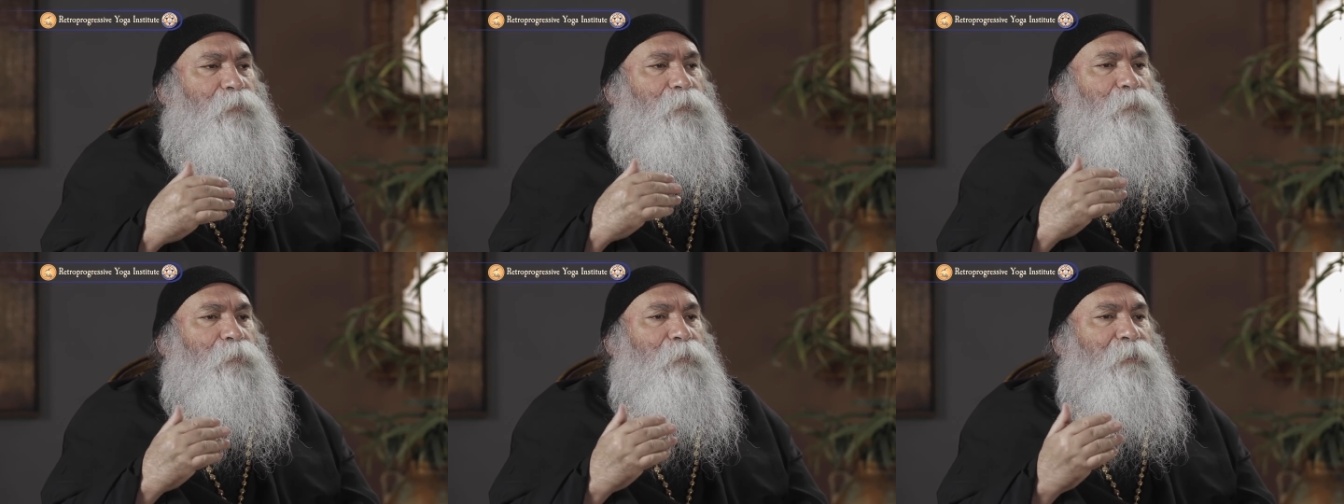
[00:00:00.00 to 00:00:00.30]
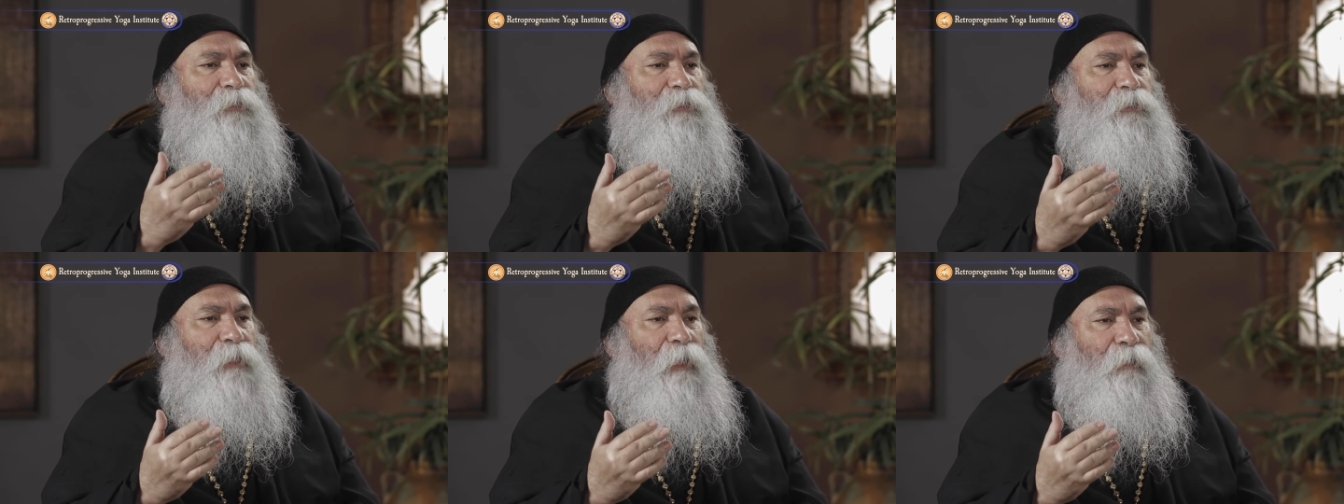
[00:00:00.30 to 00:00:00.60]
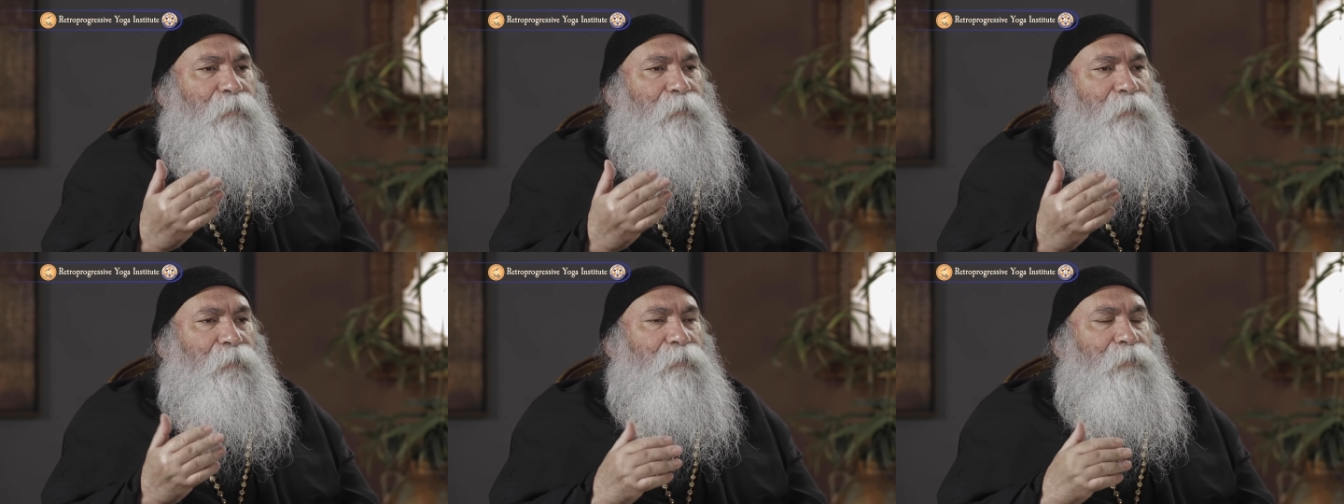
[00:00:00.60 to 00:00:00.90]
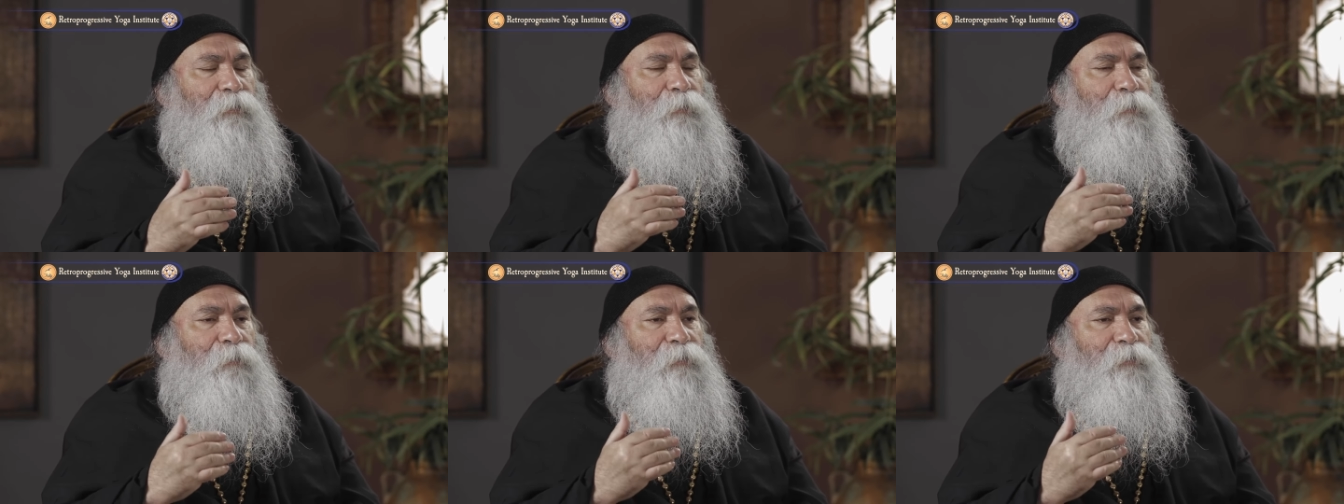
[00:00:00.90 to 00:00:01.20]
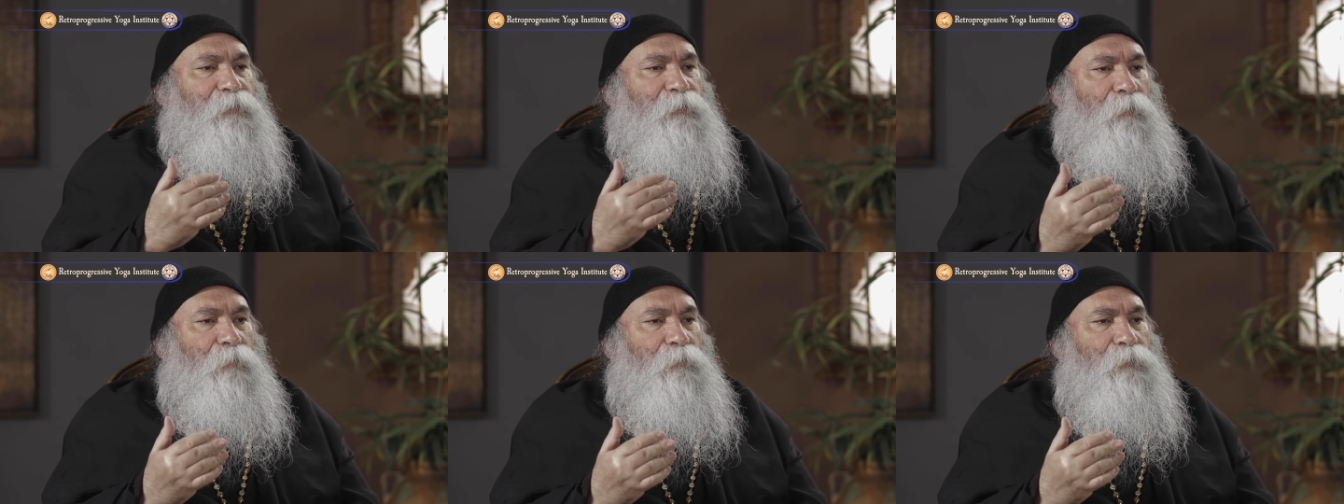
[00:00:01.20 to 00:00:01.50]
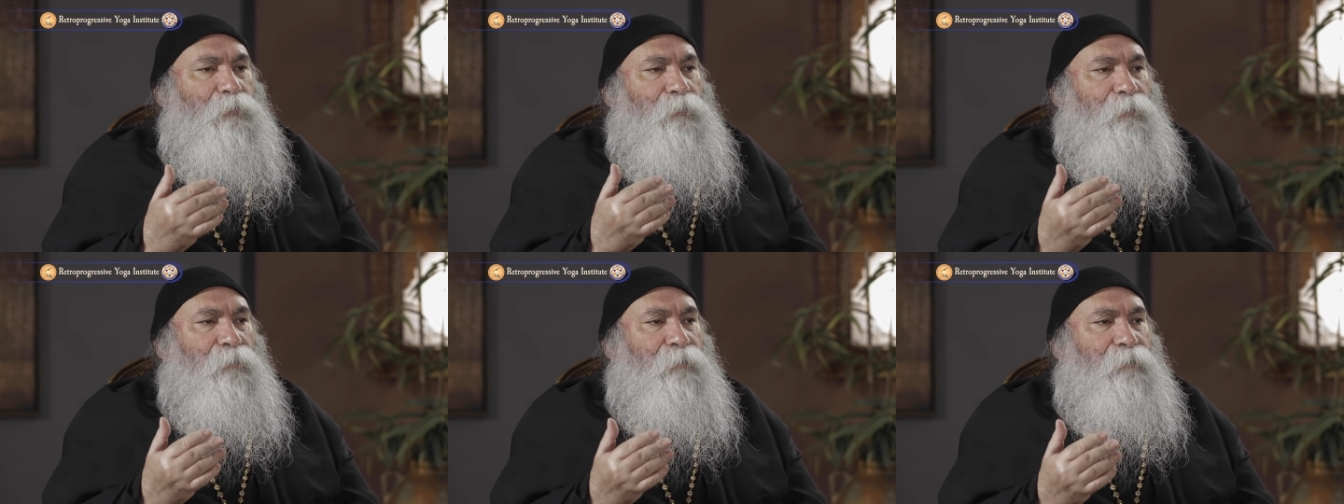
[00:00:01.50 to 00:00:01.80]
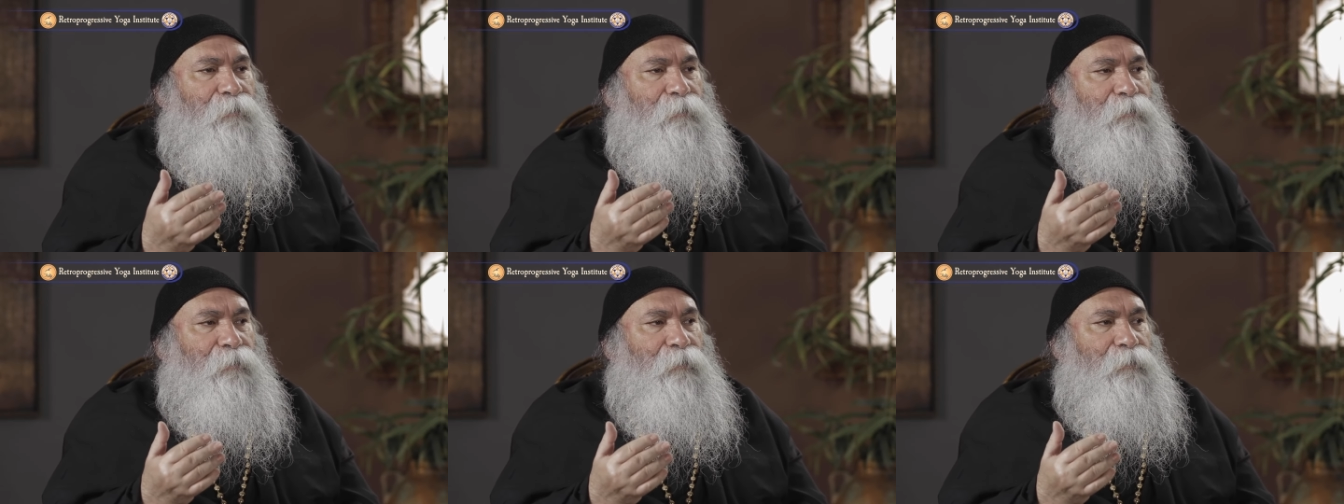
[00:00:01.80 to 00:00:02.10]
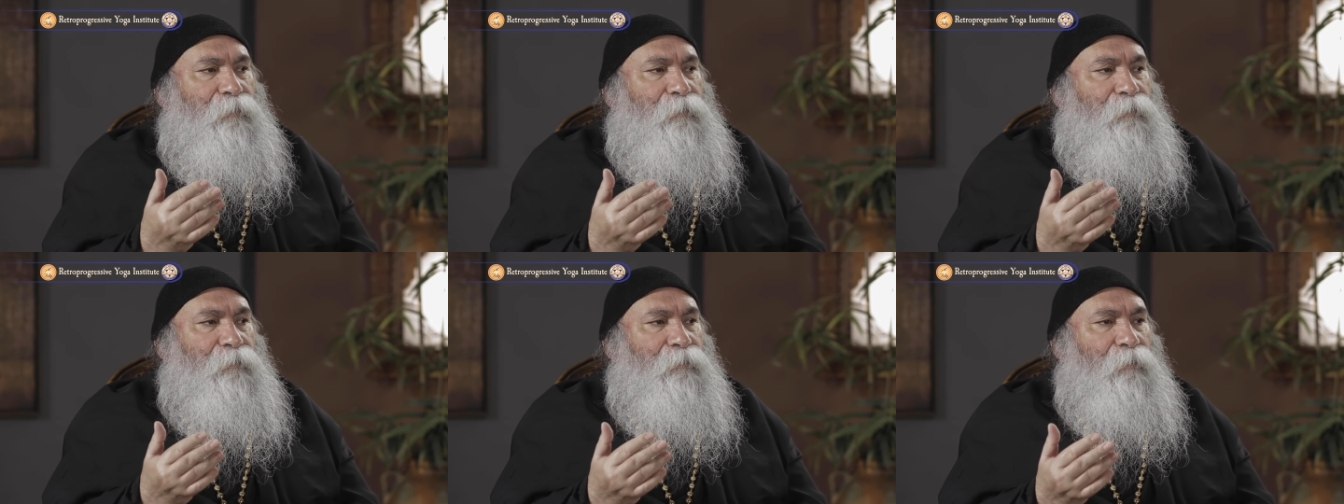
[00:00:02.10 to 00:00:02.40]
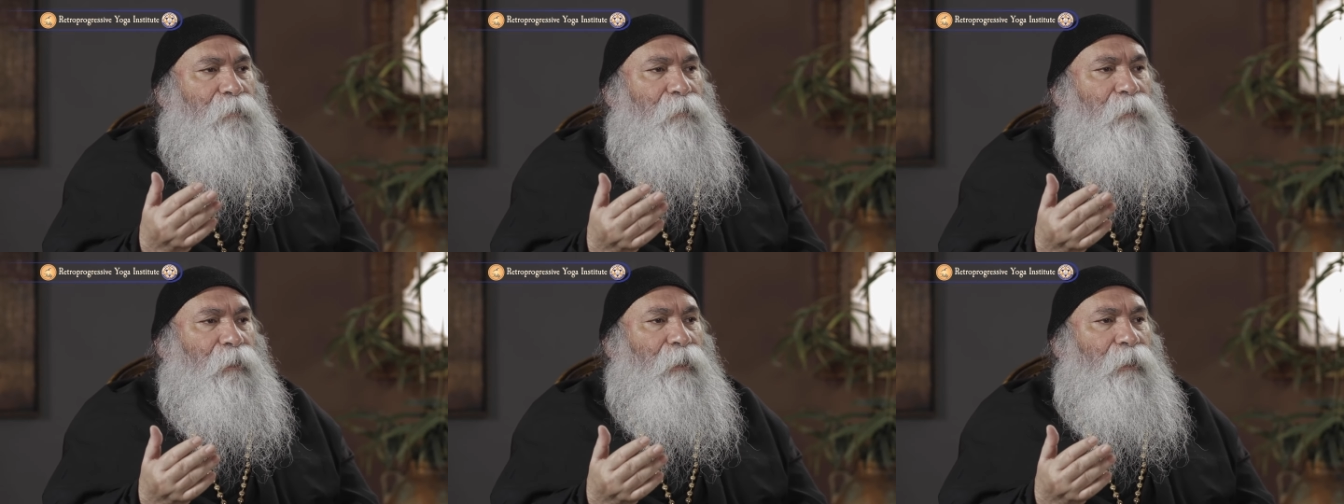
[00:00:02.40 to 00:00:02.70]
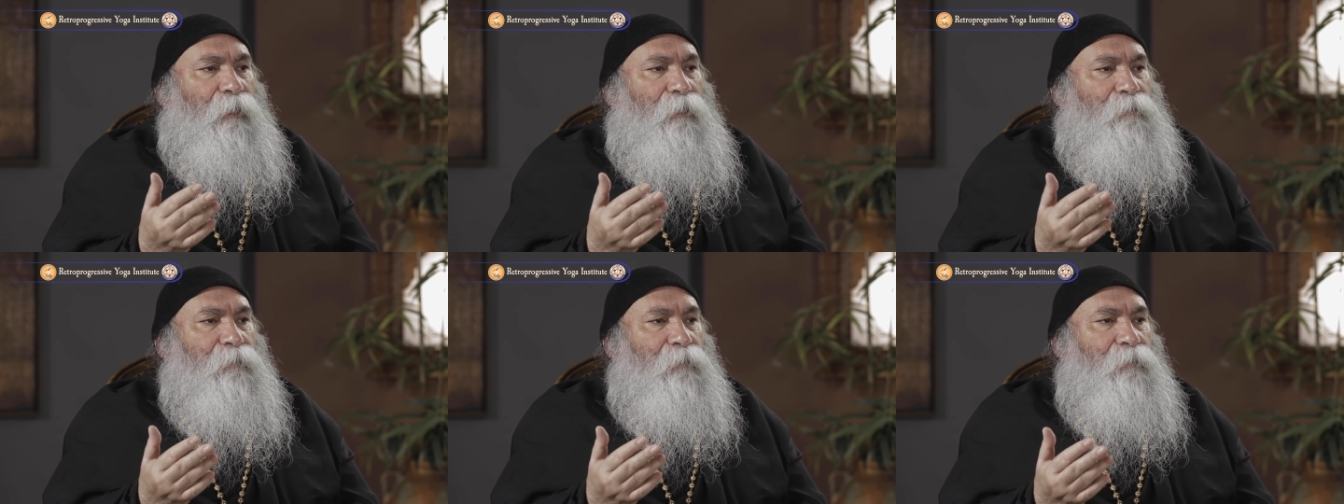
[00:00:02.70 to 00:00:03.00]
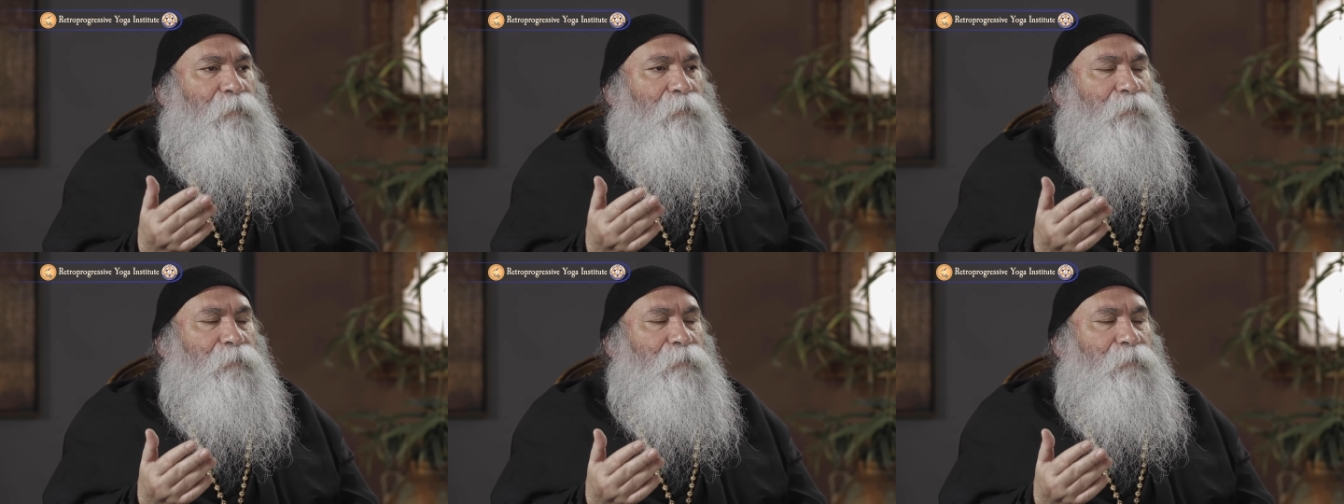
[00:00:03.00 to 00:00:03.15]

to the shelter, to the solution that is God,